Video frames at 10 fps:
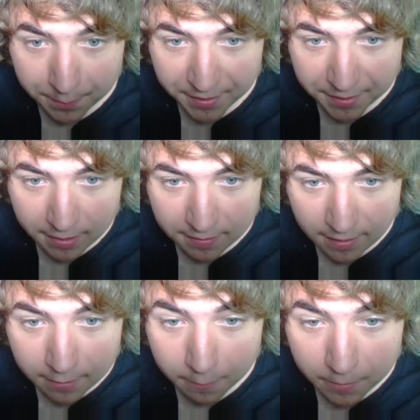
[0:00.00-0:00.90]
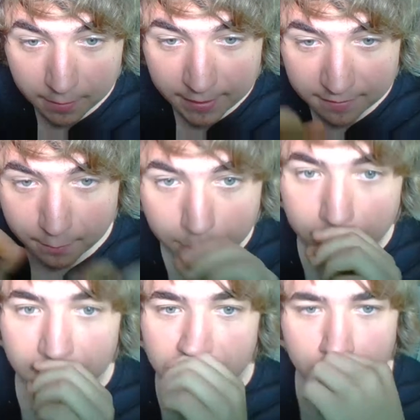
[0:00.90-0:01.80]
because I do want to make some
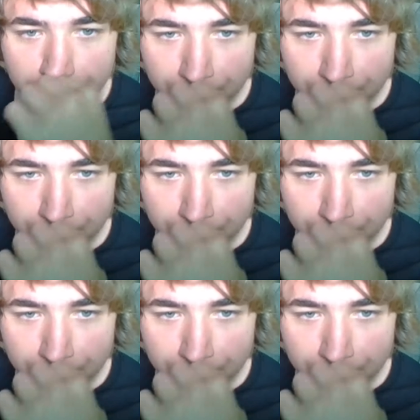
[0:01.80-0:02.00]
points.